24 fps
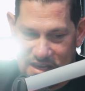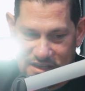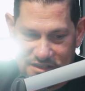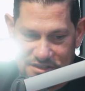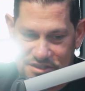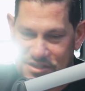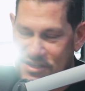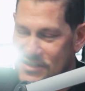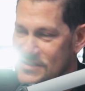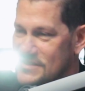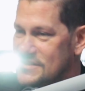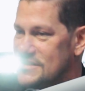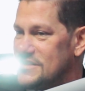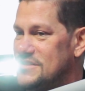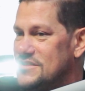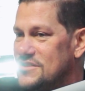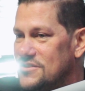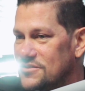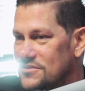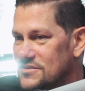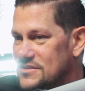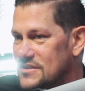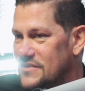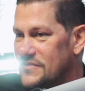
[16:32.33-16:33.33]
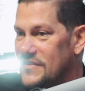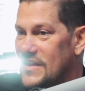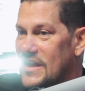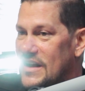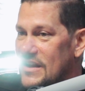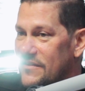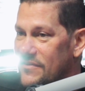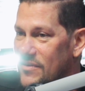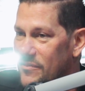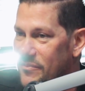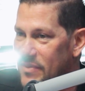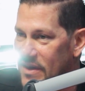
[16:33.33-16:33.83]
just as huge, if not
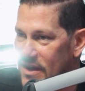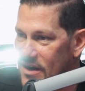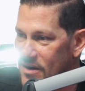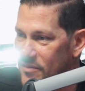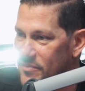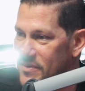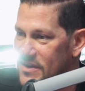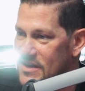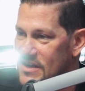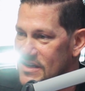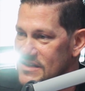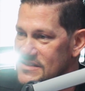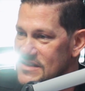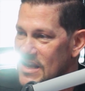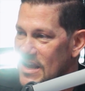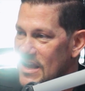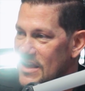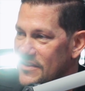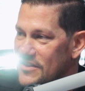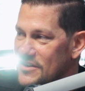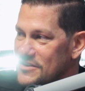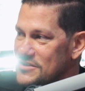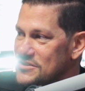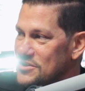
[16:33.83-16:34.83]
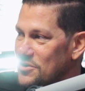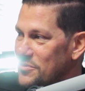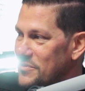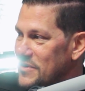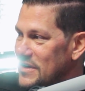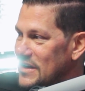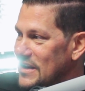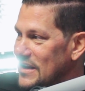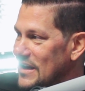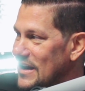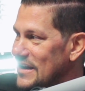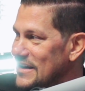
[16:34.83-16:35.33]
even better, because there's so
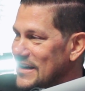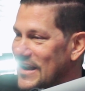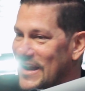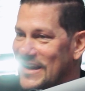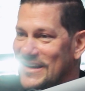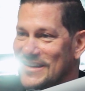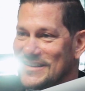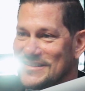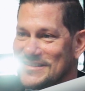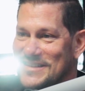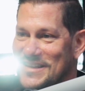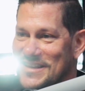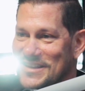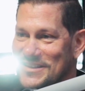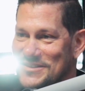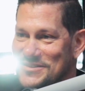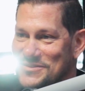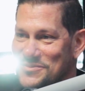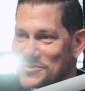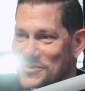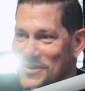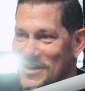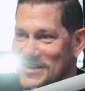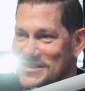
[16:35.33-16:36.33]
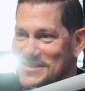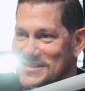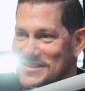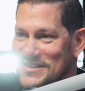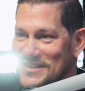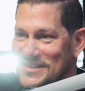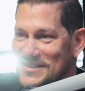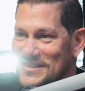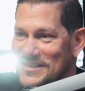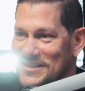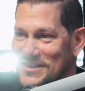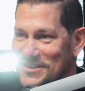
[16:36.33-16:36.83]
many 90s kids
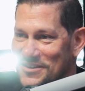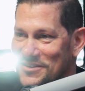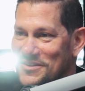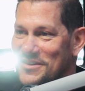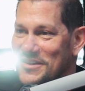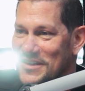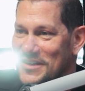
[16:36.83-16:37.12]
watching, you know,